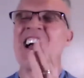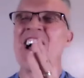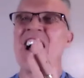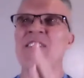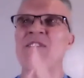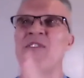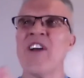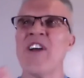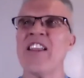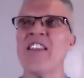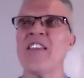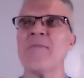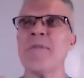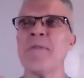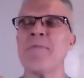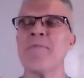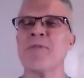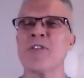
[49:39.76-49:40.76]
I'd rather
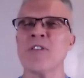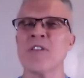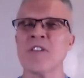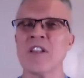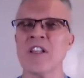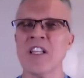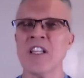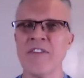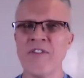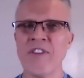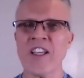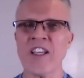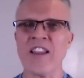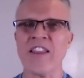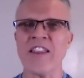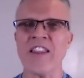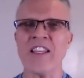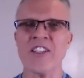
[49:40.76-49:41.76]
be
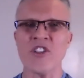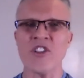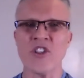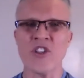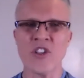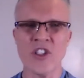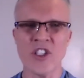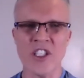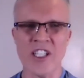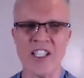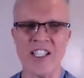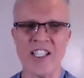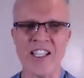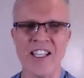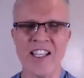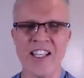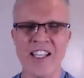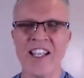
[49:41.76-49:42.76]
prolific than good.
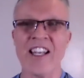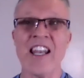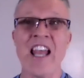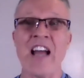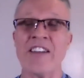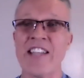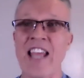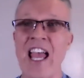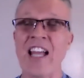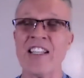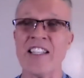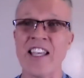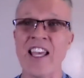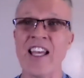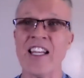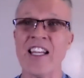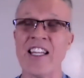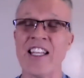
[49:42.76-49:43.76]
Now, Dan
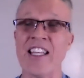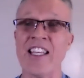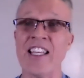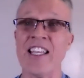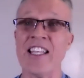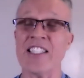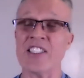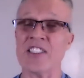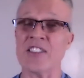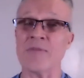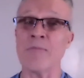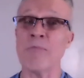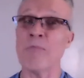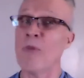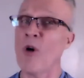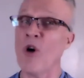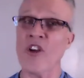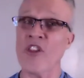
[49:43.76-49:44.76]
Kennedy is
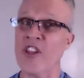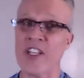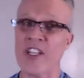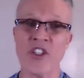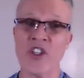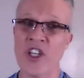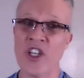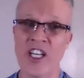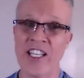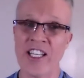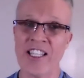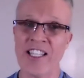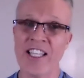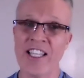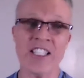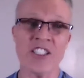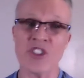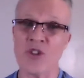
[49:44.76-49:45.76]
more than good.
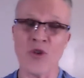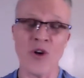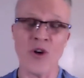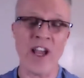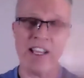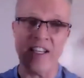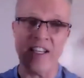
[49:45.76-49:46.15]
He's oh, great. Oh,